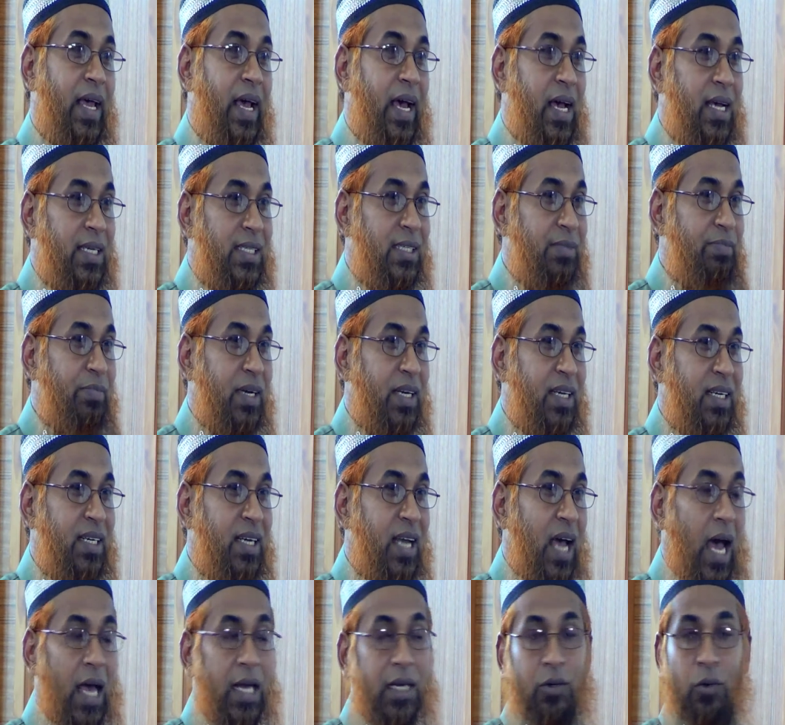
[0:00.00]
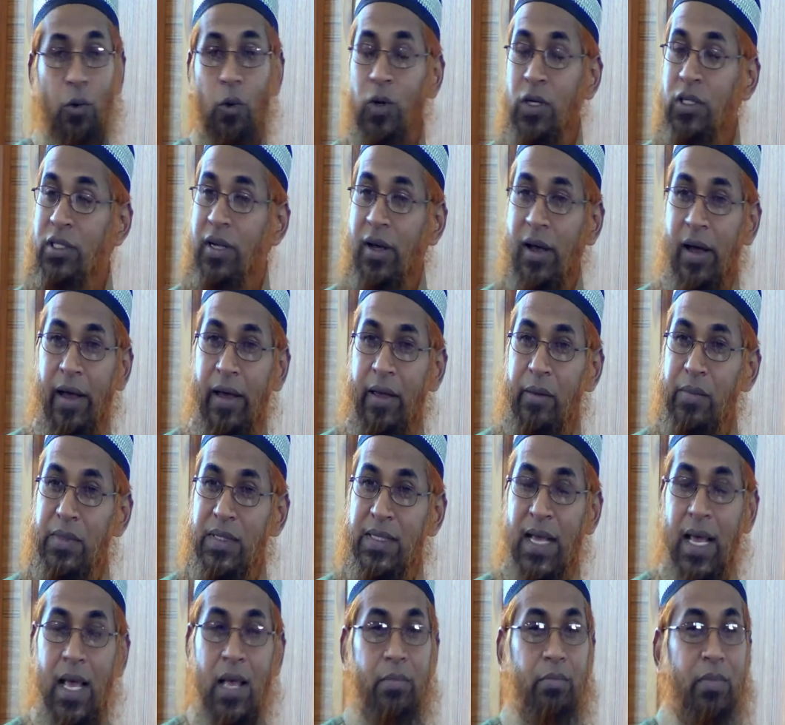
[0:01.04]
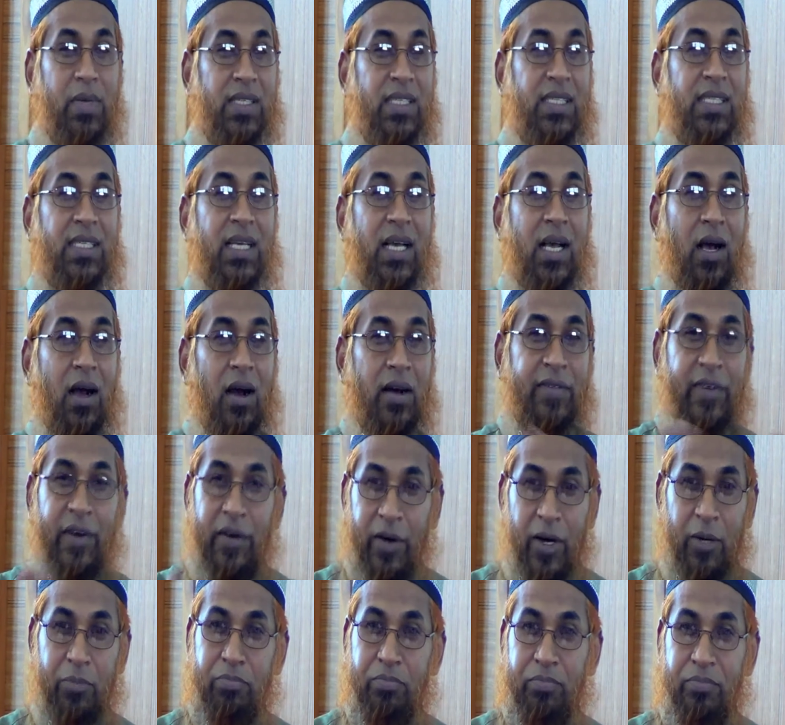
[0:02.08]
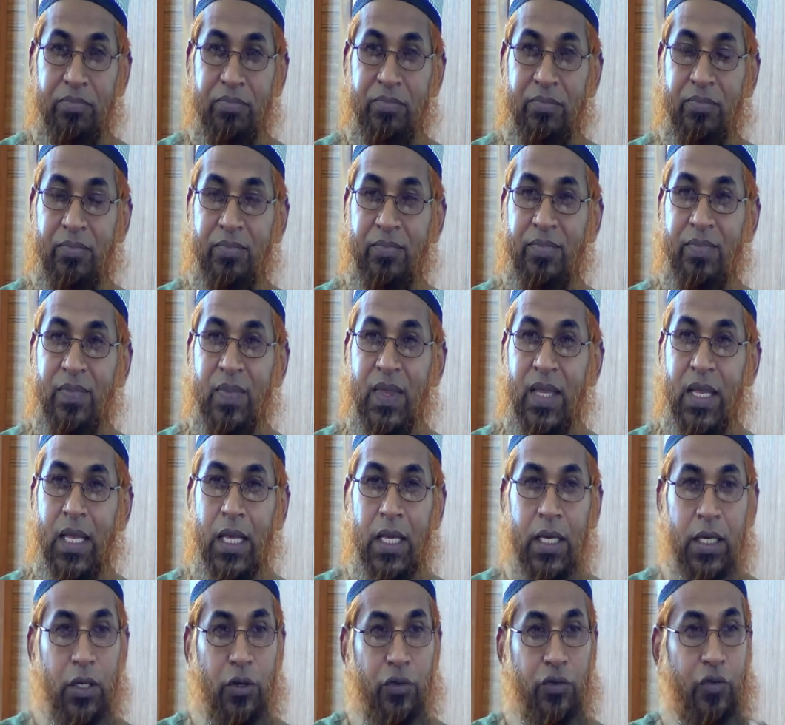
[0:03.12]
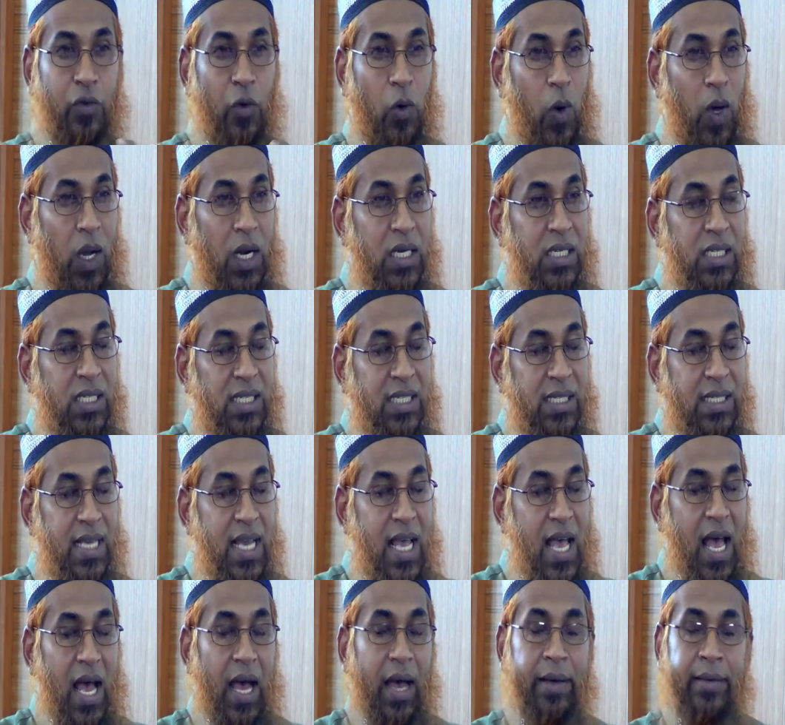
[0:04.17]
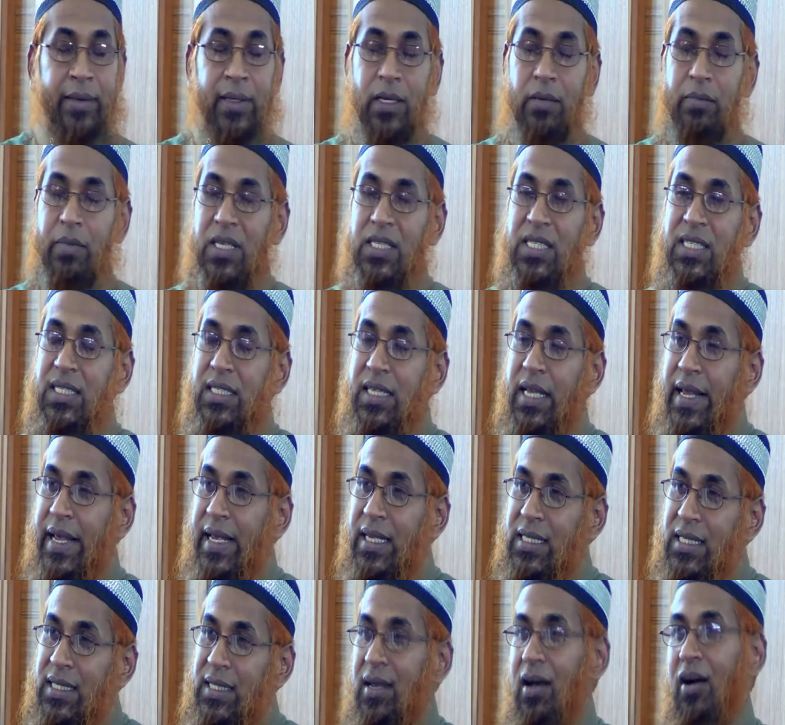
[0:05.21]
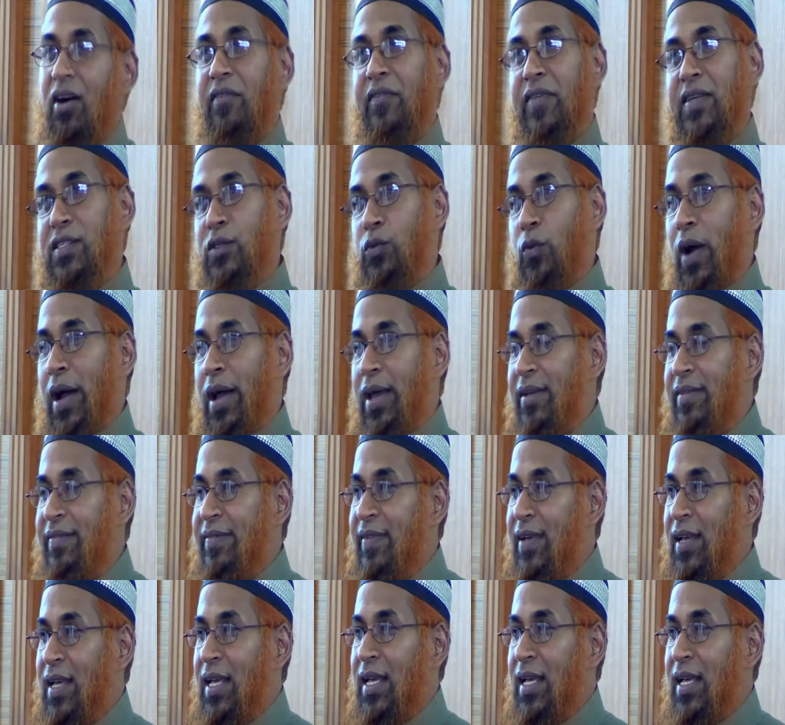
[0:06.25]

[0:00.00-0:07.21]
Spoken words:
Husband at all times must cover up the faults and the mistakes of his wife.